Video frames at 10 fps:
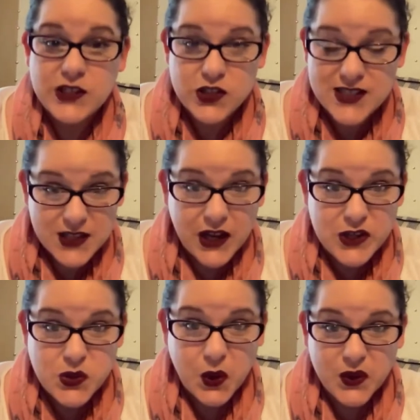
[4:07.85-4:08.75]
she's in
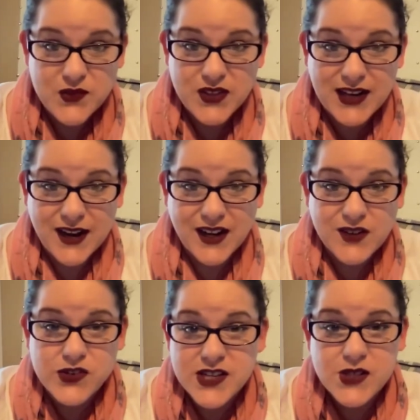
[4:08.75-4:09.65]
control of the narrative.
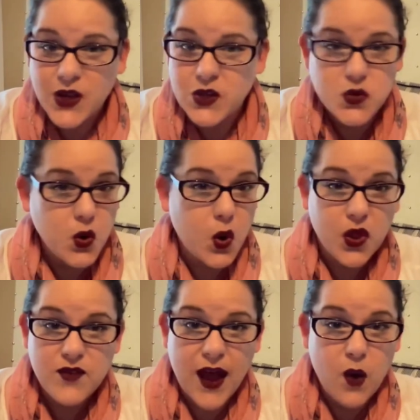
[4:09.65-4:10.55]
She's in control
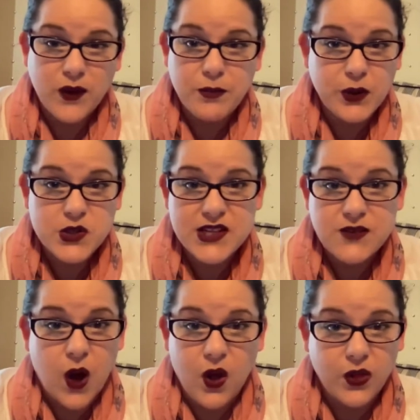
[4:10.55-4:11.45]
of how we perceive
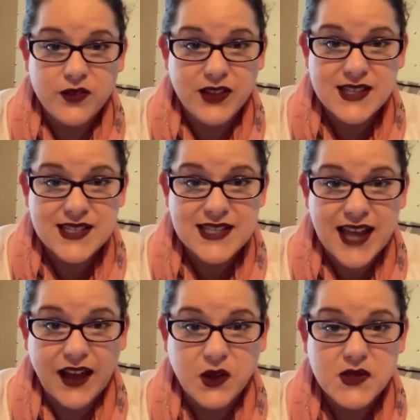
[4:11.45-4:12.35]
all of these
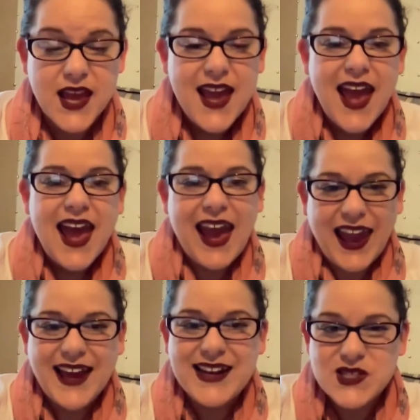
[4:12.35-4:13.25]
details.
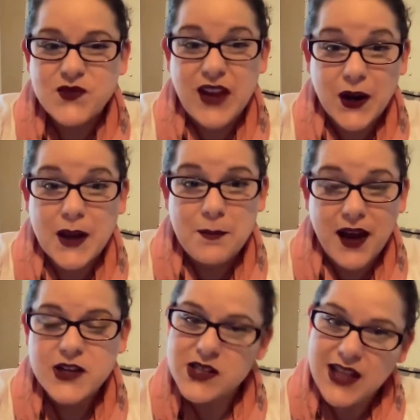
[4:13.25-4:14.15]
And it's very
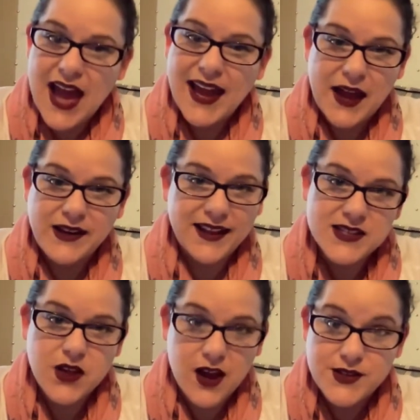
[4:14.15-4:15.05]
much like how De
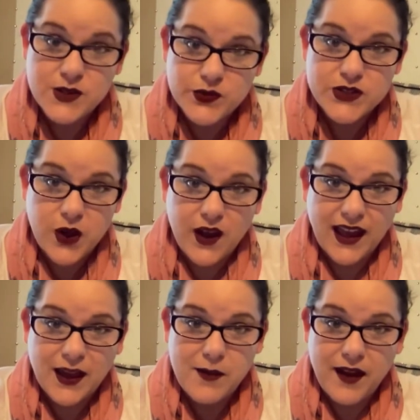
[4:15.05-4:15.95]
las Casas was
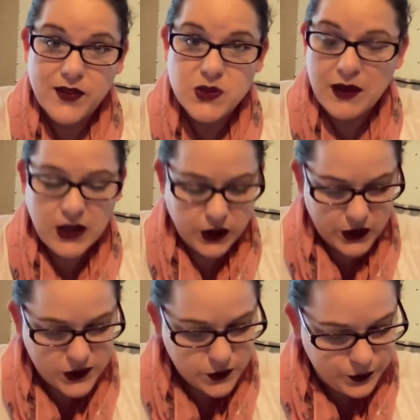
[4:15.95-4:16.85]
talking about the Spaniards.